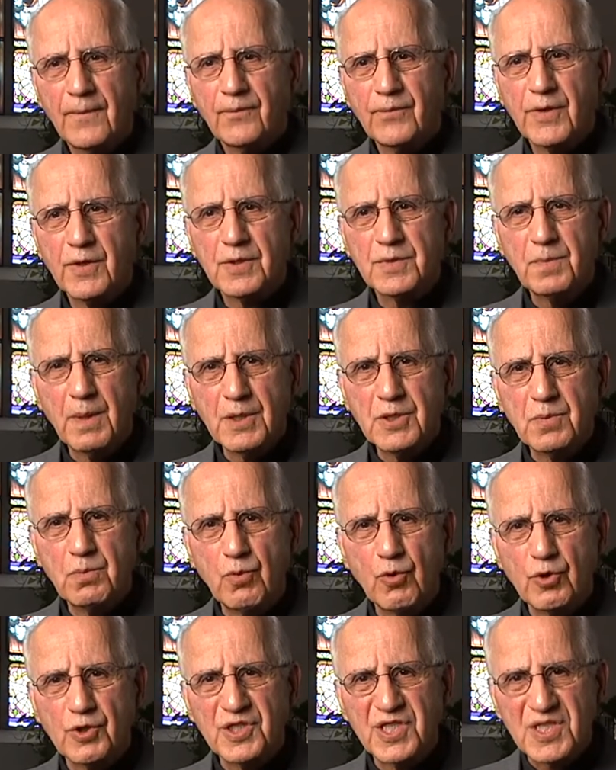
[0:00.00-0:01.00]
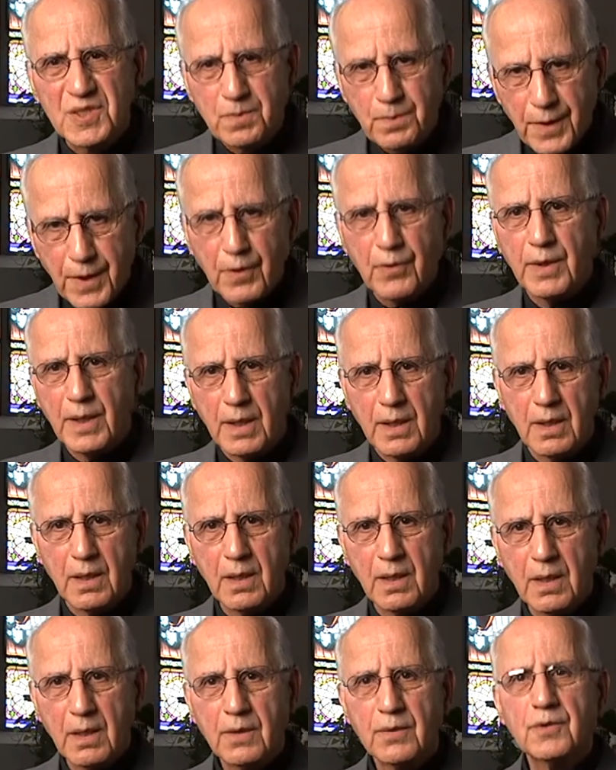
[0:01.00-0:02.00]
There's much more spirit.
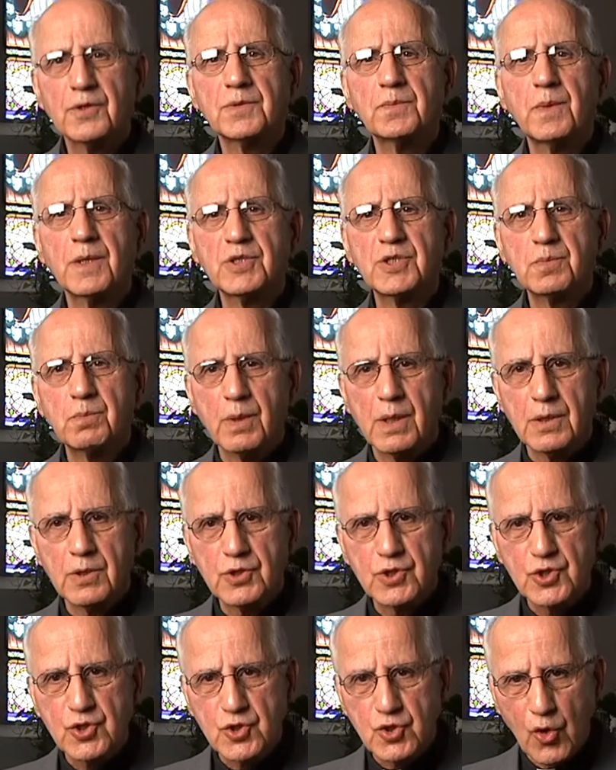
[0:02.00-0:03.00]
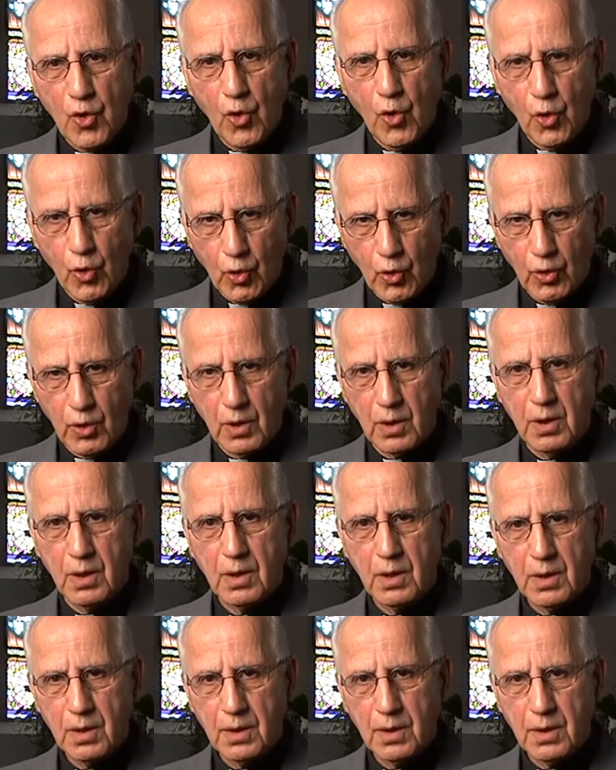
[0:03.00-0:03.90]
There's much more soul